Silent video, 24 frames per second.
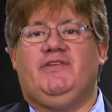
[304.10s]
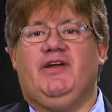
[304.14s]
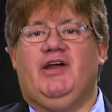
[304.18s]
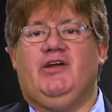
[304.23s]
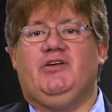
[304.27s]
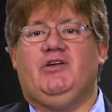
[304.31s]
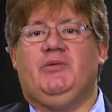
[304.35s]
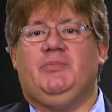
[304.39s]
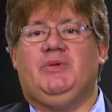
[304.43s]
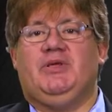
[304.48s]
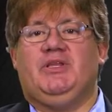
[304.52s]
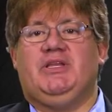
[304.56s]

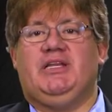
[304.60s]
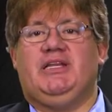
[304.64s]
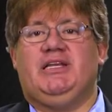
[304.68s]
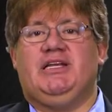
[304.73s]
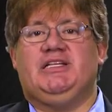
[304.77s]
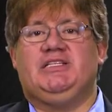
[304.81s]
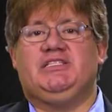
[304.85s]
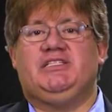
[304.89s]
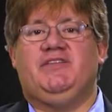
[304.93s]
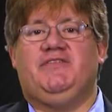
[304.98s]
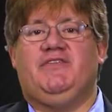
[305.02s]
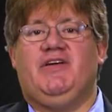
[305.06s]
variability
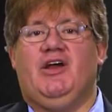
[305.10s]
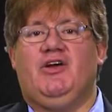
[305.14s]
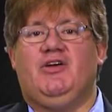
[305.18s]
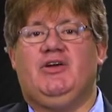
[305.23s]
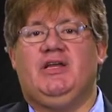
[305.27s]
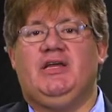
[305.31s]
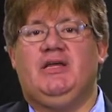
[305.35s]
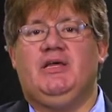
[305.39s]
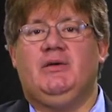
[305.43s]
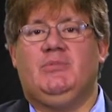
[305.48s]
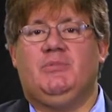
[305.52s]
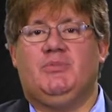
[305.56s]
in
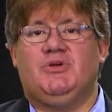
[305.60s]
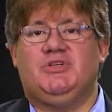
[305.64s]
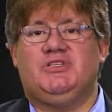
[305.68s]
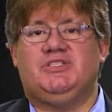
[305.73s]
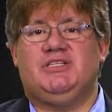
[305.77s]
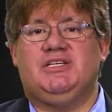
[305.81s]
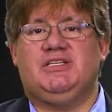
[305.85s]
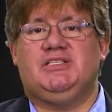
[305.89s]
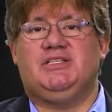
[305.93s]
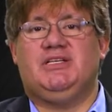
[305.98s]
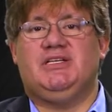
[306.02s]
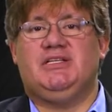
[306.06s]
severity,
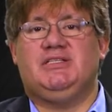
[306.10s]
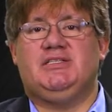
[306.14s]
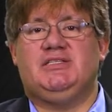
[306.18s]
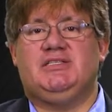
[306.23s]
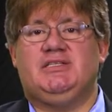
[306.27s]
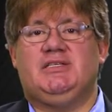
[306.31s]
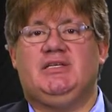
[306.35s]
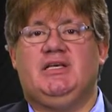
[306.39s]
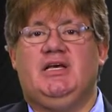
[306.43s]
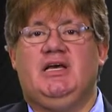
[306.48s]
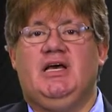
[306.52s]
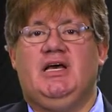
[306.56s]

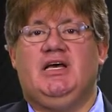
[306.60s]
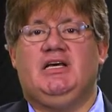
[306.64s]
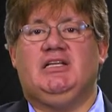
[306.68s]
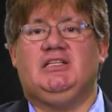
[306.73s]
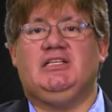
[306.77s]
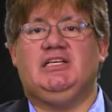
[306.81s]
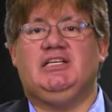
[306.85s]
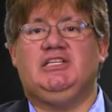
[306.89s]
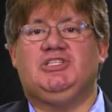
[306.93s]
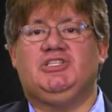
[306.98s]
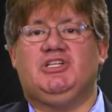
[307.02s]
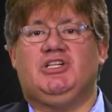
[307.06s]
persistence,
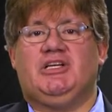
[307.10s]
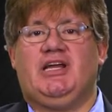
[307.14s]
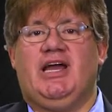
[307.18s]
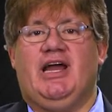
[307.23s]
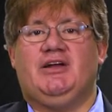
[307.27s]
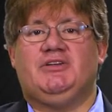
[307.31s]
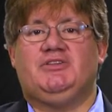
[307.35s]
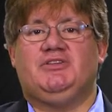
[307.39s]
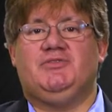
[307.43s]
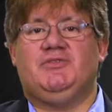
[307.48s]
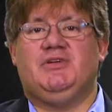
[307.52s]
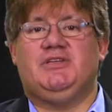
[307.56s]
lesional
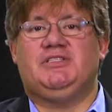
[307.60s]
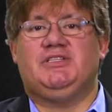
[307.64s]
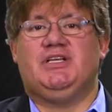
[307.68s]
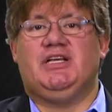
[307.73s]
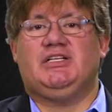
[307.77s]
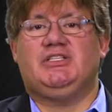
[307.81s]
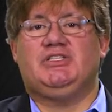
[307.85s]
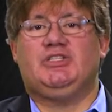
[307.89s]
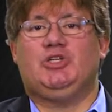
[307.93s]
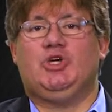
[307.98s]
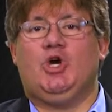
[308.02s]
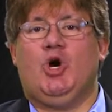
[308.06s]

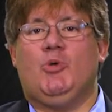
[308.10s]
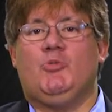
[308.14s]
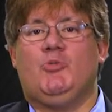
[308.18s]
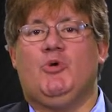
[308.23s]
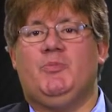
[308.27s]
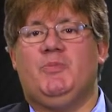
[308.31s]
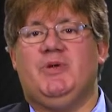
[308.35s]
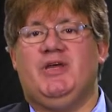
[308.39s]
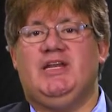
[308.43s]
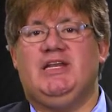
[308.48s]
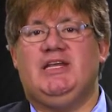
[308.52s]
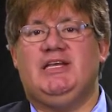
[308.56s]
characteristics,
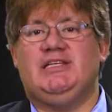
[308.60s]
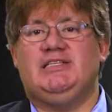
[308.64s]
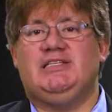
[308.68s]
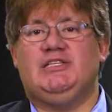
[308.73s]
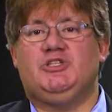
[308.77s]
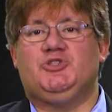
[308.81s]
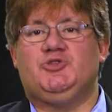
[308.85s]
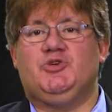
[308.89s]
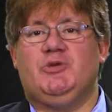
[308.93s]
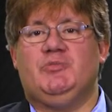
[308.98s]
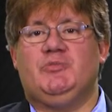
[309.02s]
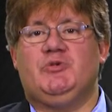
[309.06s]
comorbidities,
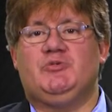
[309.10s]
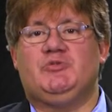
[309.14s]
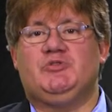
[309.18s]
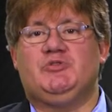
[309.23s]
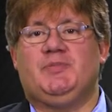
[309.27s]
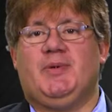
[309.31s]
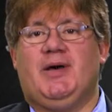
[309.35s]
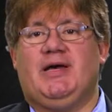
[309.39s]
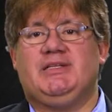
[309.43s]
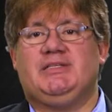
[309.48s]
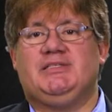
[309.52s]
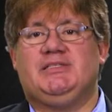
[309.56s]
and treatment
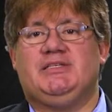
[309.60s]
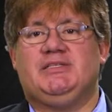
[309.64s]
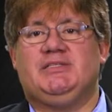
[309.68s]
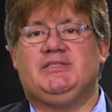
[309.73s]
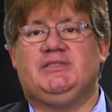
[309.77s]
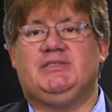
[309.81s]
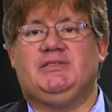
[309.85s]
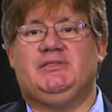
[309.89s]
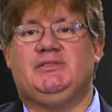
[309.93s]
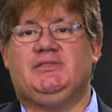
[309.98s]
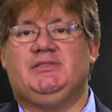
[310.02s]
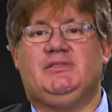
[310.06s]

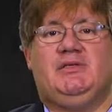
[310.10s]
responses.